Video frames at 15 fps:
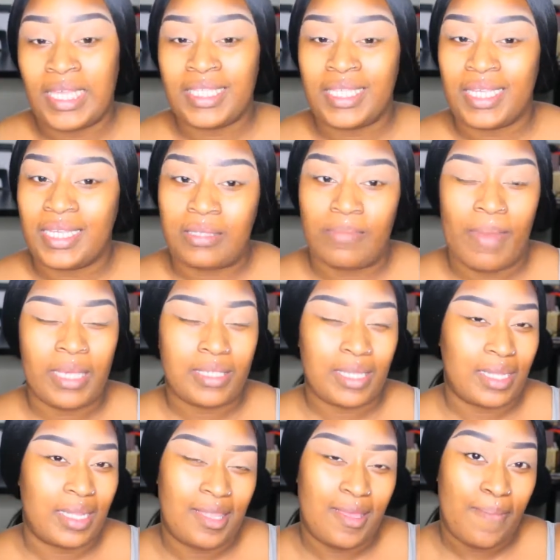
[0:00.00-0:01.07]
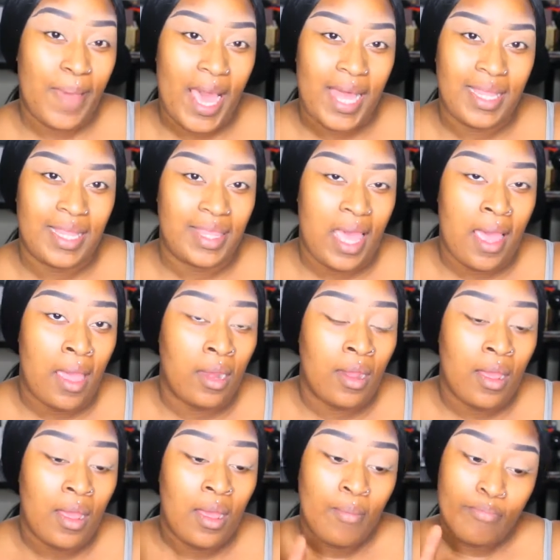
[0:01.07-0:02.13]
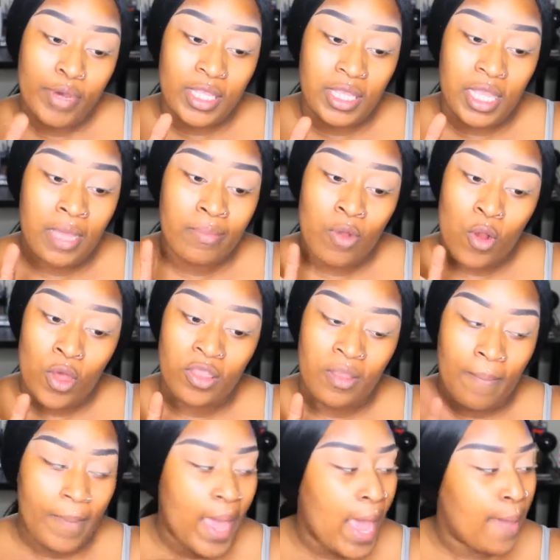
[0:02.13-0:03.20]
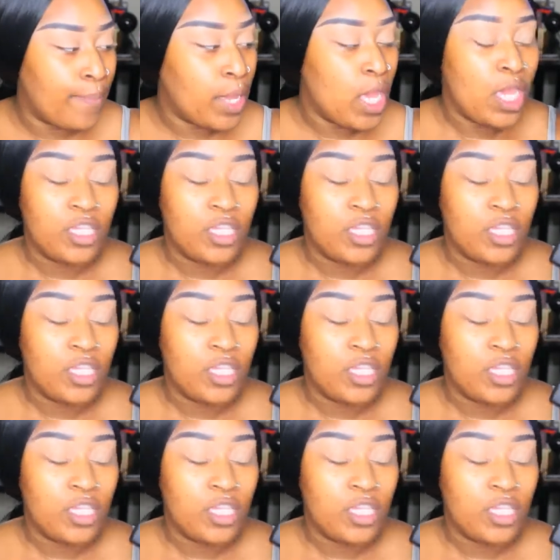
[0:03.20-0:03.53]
This is basically the palette that put them on the map.